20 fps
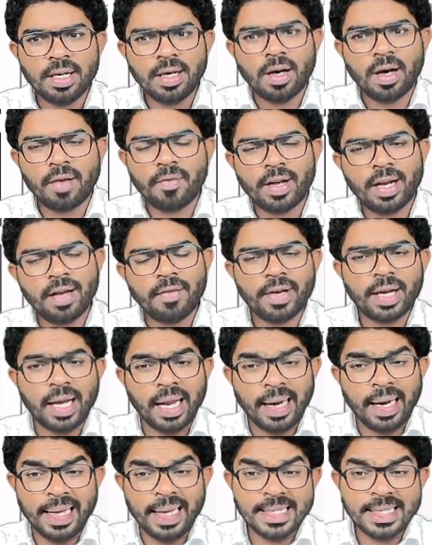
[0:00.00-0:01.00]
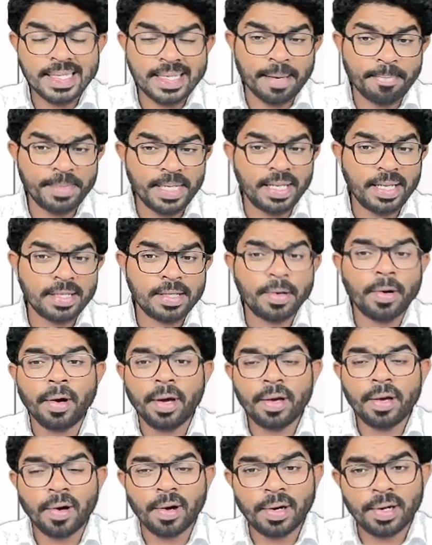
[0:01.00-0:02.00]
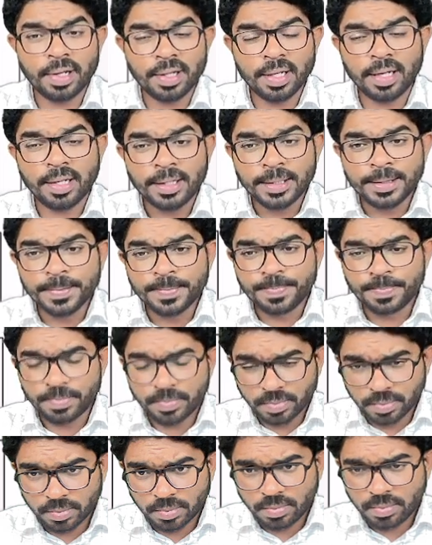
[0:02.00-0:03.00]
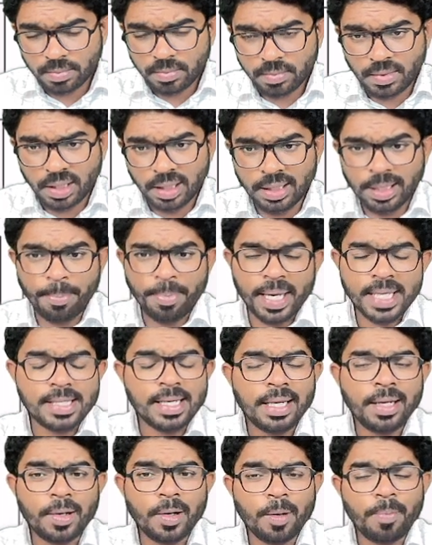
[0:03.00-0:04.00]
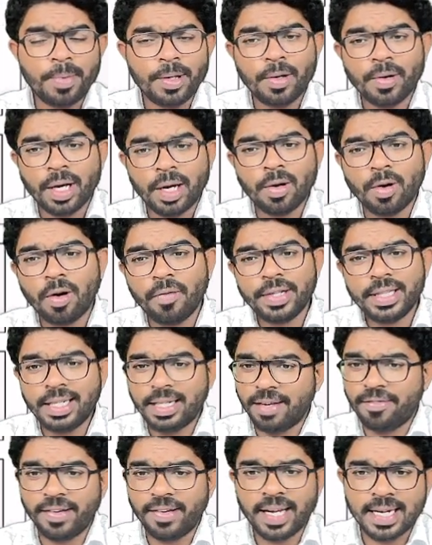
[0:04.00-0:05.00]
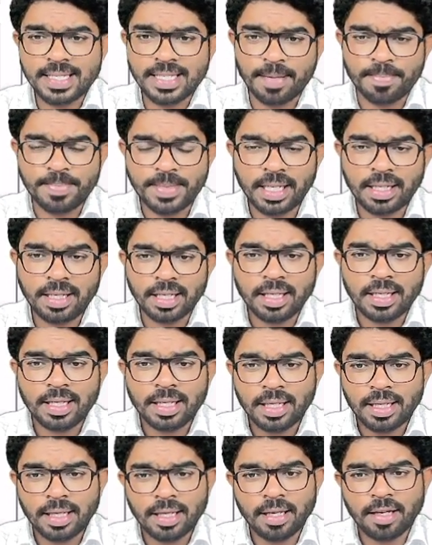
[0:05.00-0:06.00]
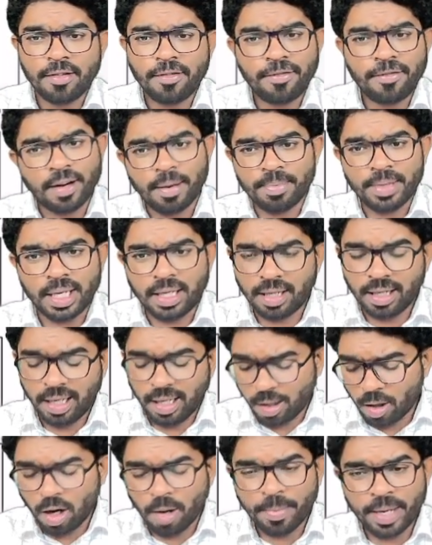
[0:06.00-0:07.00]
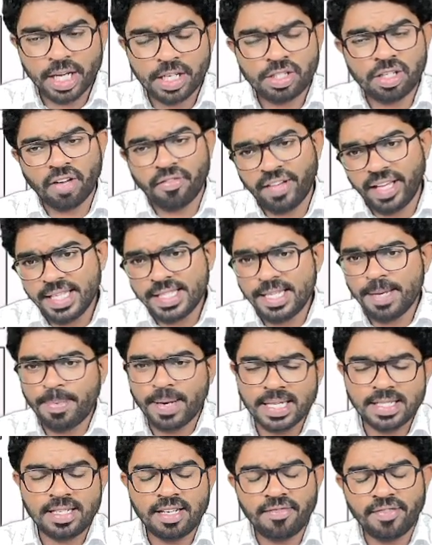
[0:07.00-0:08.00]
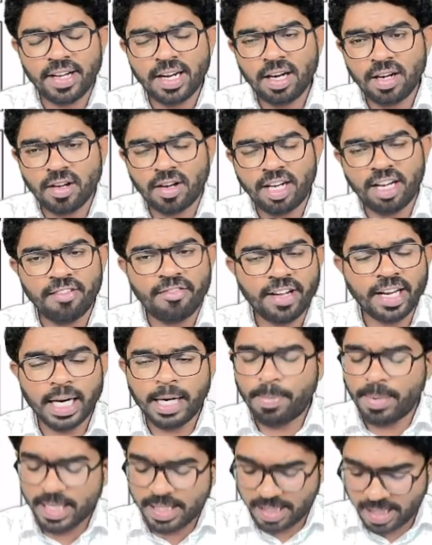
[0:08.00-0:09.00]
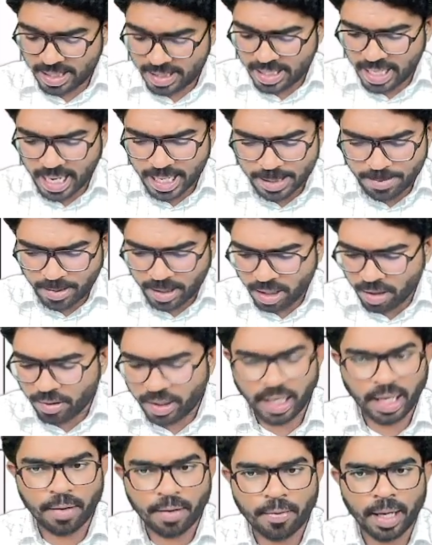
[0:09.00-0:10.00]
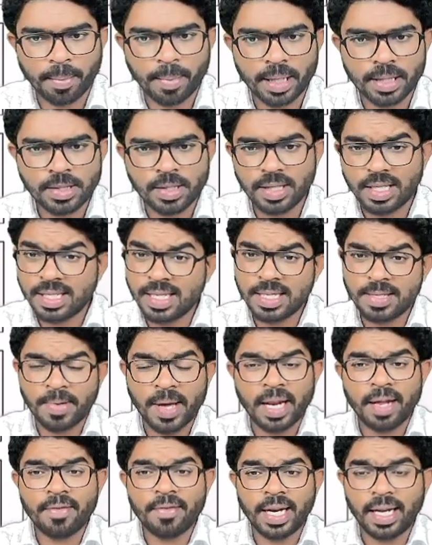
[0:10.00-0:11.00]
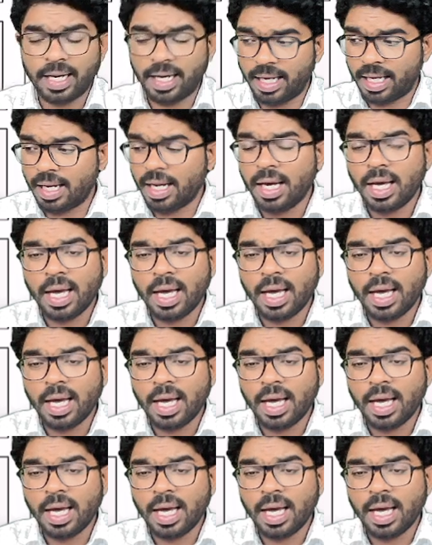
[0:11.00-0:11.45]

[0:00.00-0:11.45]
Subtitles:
or whenever an easy subject is going on to the present group, you can go with the difficult subject from that, a combination of easy plus difficult or difficult plus easy as per your requirement. So this is very, very clear.